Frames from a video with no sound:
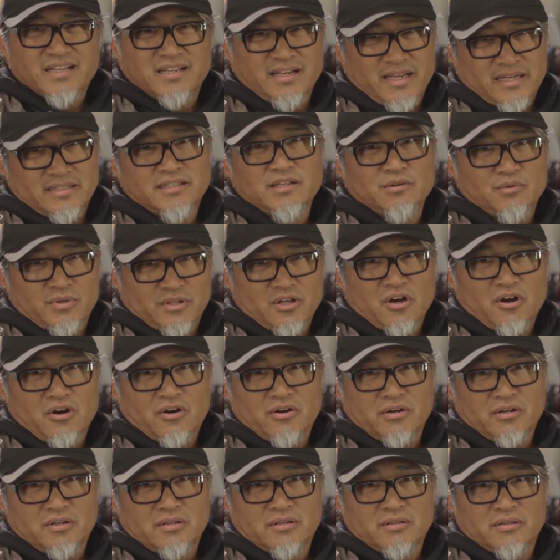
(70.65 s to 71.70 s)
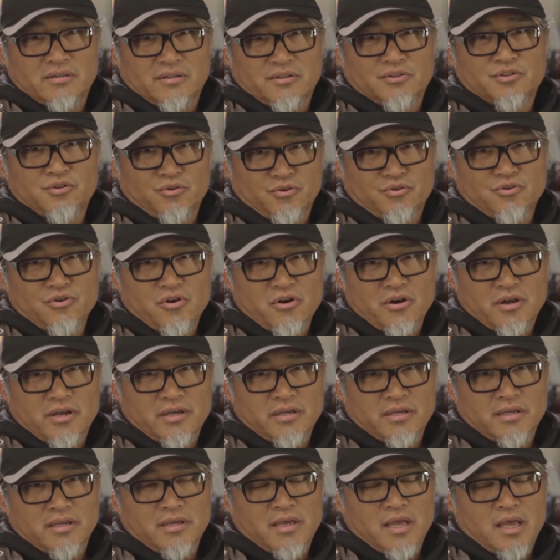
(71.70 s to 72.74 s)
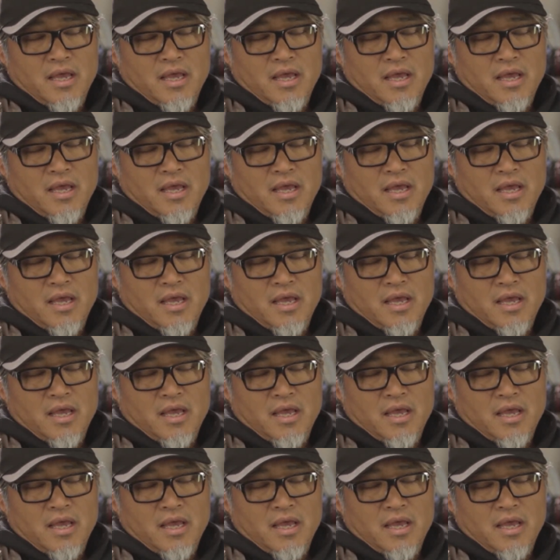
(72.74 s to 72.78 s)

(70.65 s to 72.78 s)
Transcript: of connecting with art through drawing.